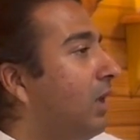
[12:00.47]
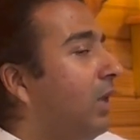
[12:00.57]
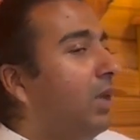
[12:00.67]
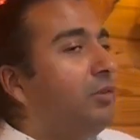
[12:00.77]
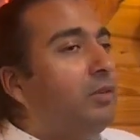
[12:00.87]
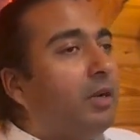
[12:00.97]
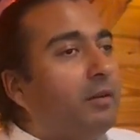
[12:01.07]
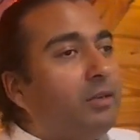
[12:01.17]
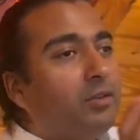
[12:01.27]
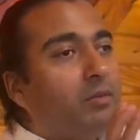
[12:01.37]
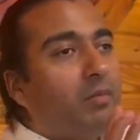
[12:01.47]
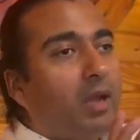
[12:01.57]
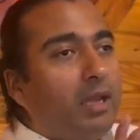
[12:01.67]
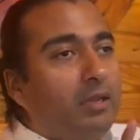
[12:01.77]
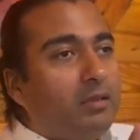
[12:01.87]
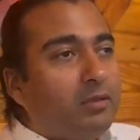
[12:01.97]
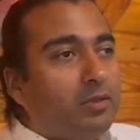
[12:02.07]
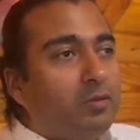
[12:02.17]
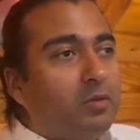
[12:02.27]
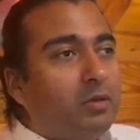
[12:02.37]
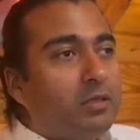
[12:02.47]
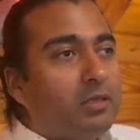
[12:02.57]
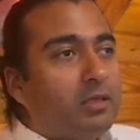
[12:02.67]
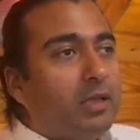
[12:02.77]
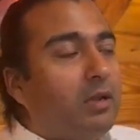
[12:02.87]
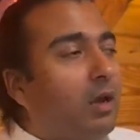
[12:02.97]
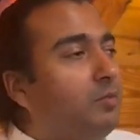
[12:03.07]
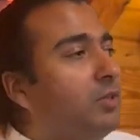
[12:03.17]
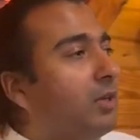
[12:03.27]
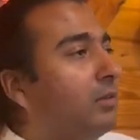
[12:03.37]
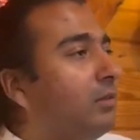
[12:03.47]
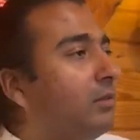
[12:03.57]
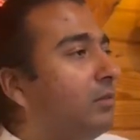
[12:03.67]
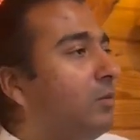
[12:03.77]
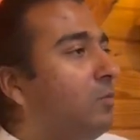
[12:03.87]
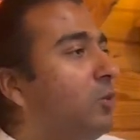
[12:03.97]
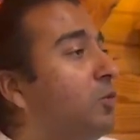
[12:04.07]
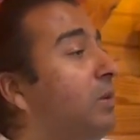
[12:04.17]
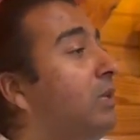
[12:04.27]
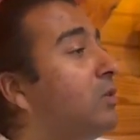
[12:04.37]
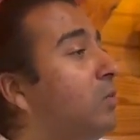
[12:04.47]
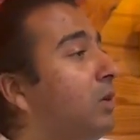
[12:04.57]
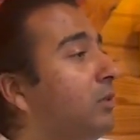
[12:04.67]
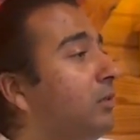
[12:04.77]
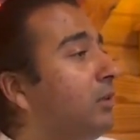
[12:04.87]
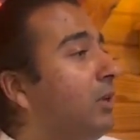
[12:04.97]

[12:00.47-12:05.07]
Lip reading: and you direct your mind towards an object, which means what?